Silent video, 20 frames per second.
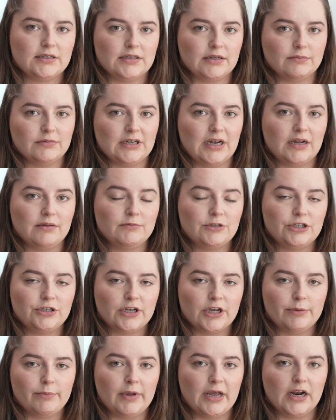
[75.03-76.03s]
Sometimes
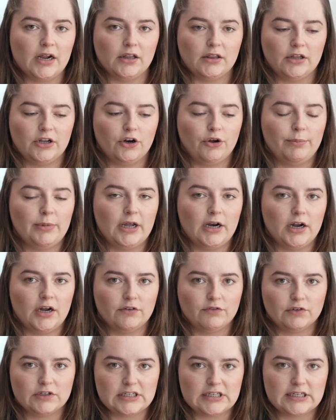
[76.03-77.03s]
you can meet a little bit
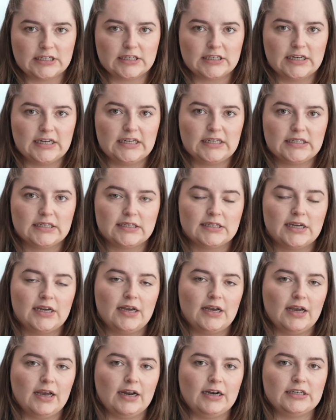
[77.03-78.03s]
of resistance
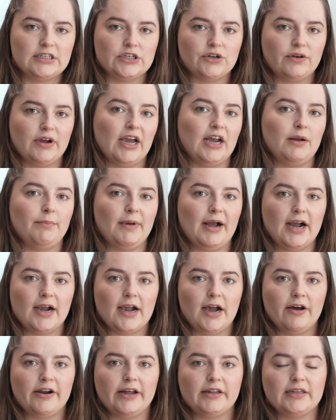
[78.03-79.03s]
and it's okay to
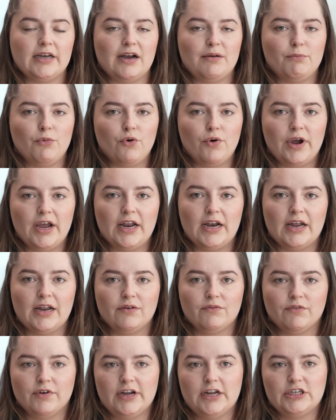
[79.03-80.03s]
back out at that point
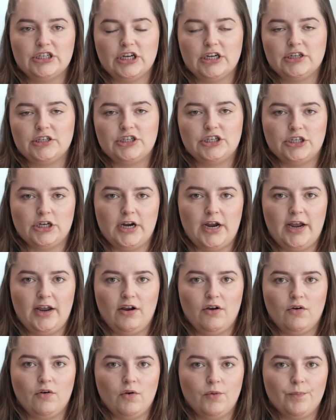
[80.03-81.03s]
and readjust your
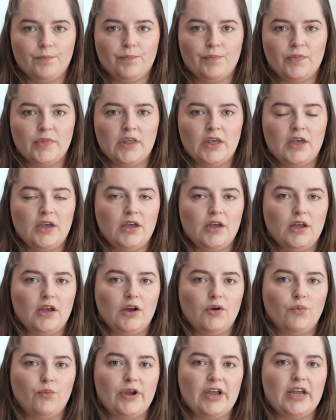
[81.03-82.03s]
angle.
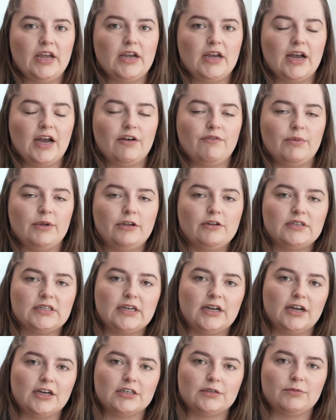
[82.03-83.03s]
We have been
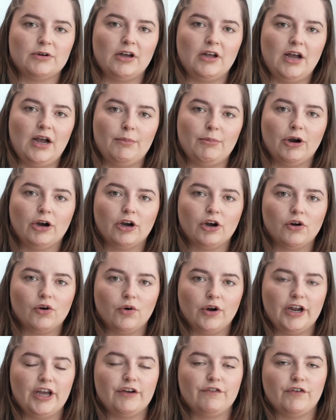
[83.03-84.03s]
using Exparel at Parker
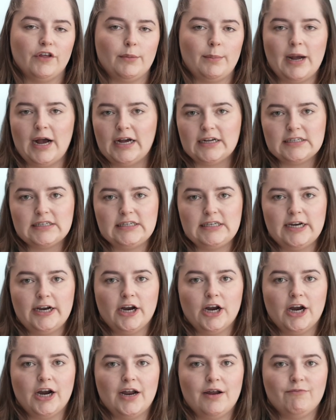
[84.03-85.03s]
Cornea for the past
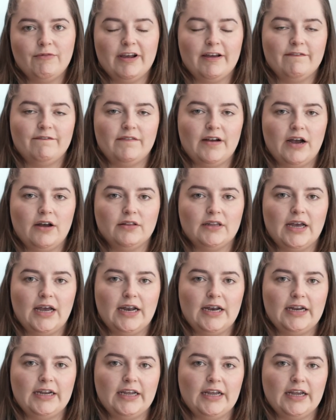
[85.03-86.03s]
year and we have found
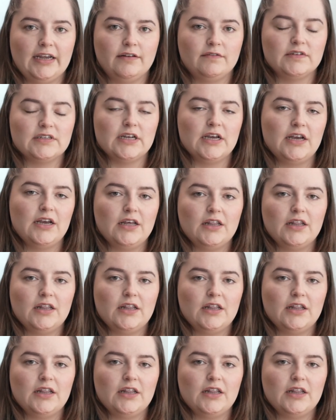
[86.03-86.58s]
that it gives